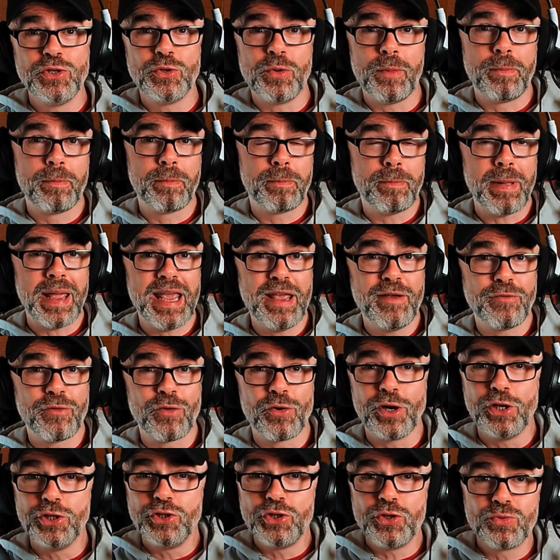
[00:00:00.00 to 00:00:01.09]
you'd pay for
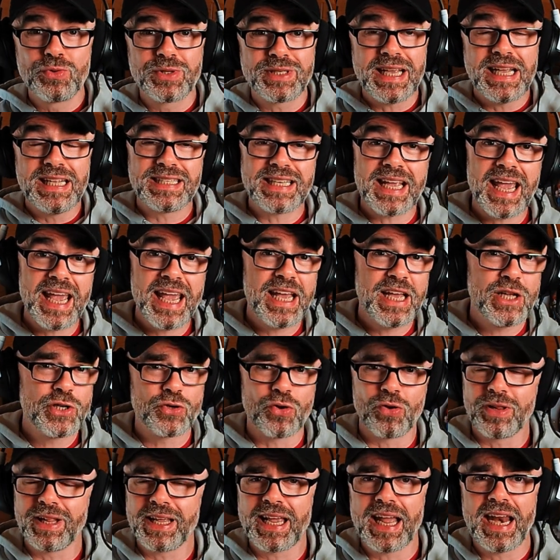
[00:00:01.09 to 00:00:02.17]
a DualSense Edge
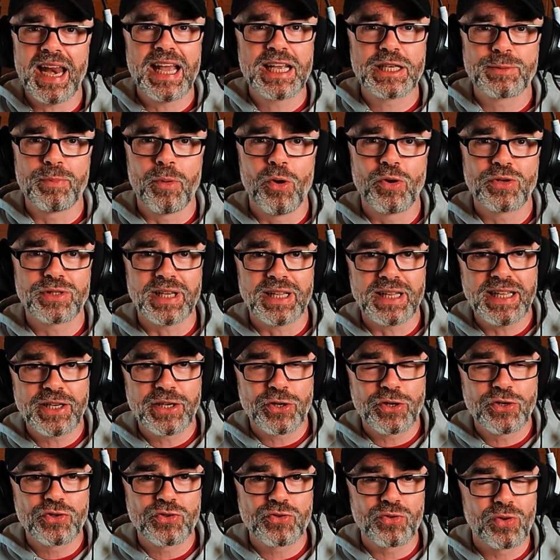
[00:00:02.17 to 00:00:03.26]
or like an Xbox Elite
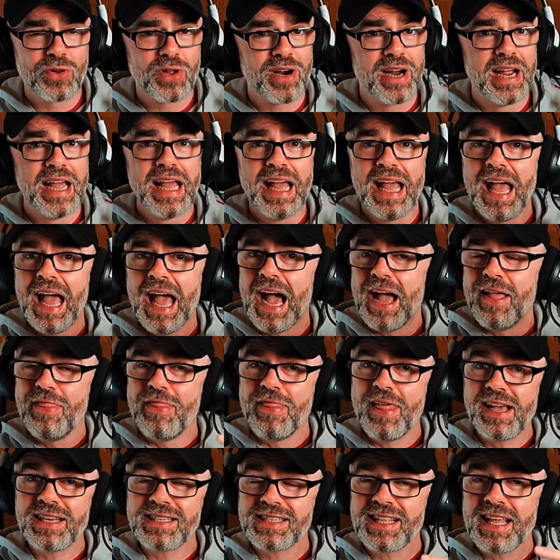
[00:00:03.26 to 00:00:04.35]
controller, and
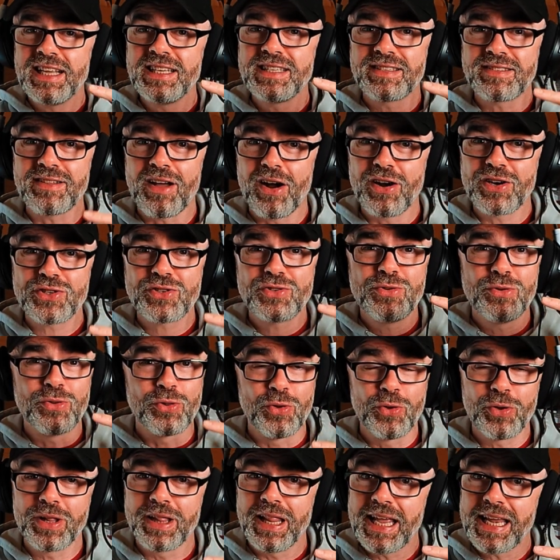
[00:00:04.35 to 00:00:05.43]
this thing starts to
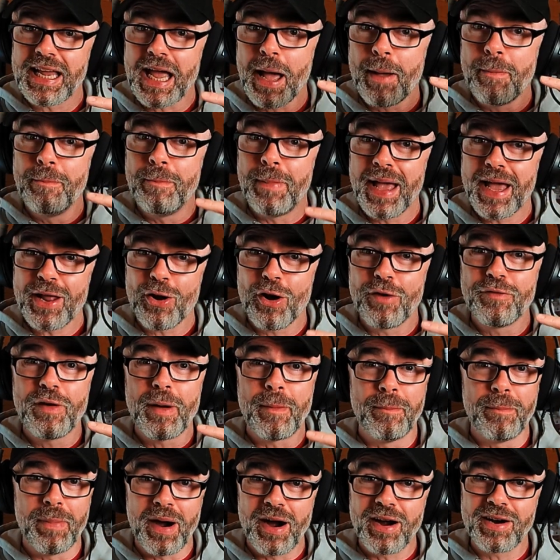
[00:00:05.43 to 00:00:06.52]
look like a bit of a
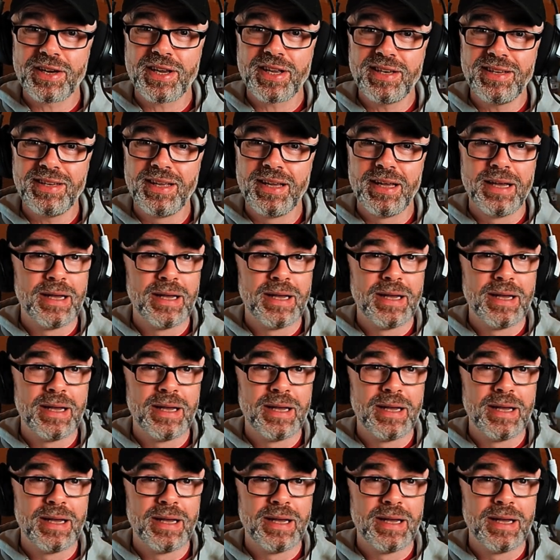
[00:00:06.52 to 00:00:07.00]
bargain.